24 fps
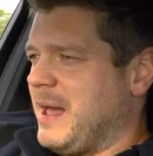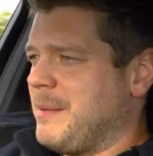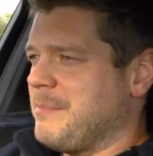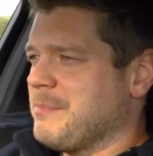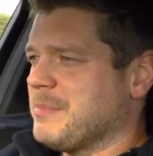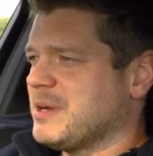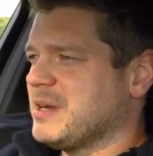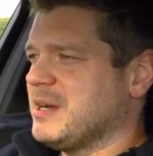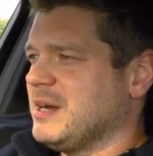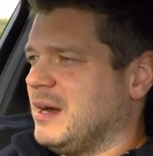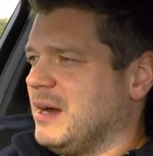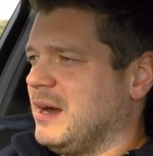
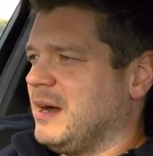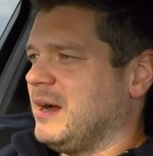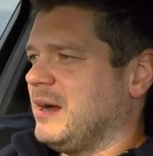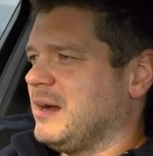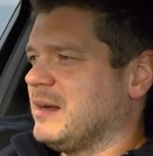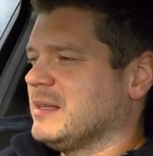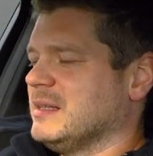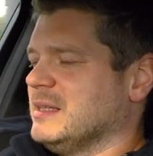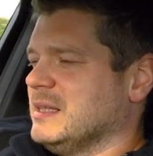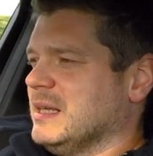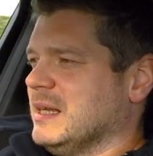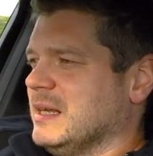M
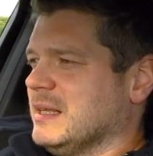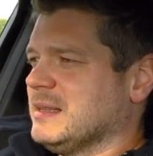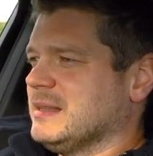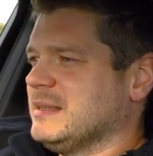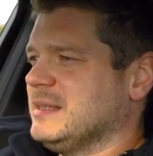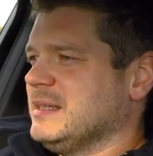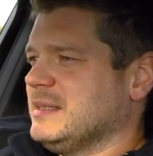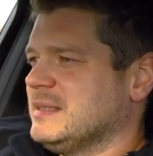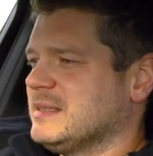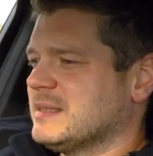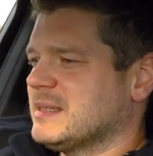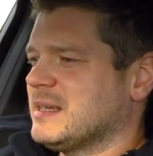car.
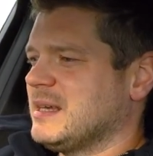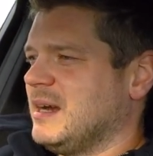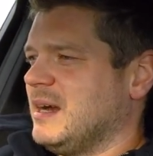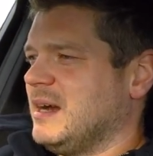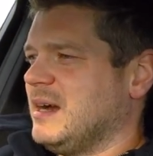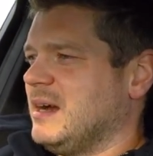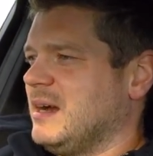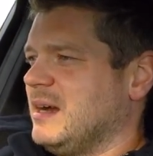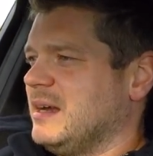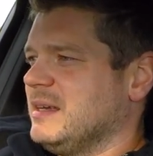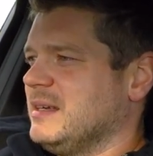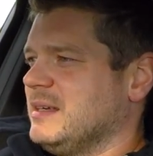This
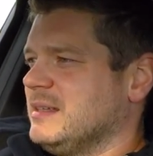car,